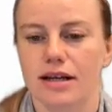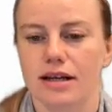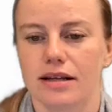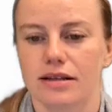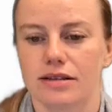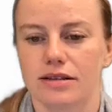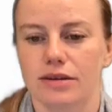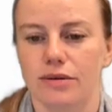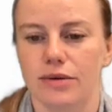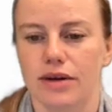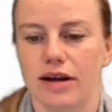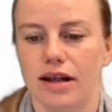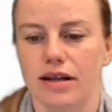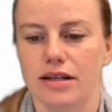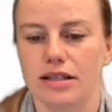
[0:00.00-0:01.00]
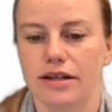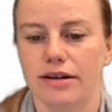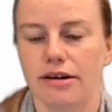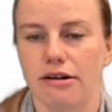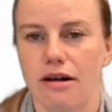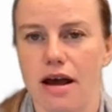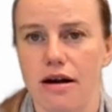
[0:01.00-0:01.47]
So we got interior
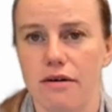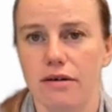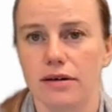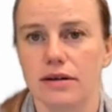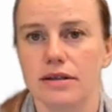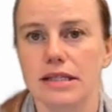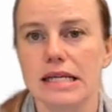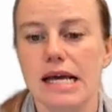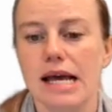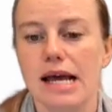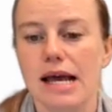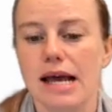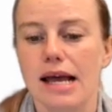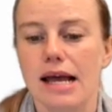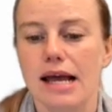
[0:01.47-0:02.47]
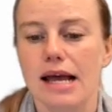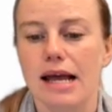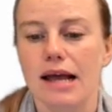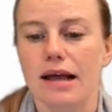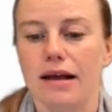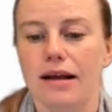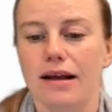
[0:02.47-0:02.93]
angles
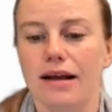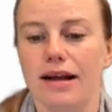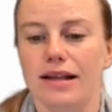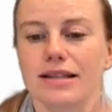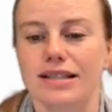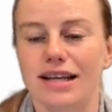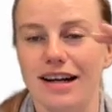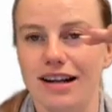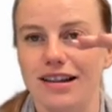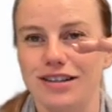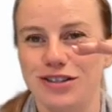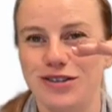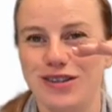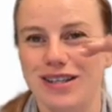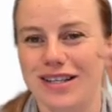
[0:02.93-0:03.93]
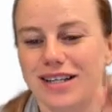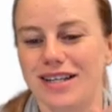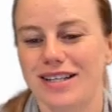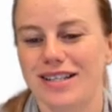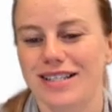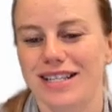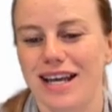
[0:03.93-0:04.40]
inside of the 2
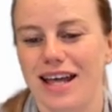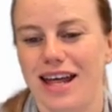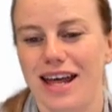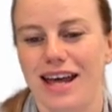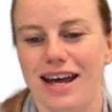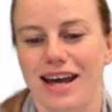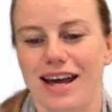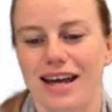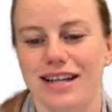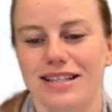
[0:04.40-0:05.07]
lines, and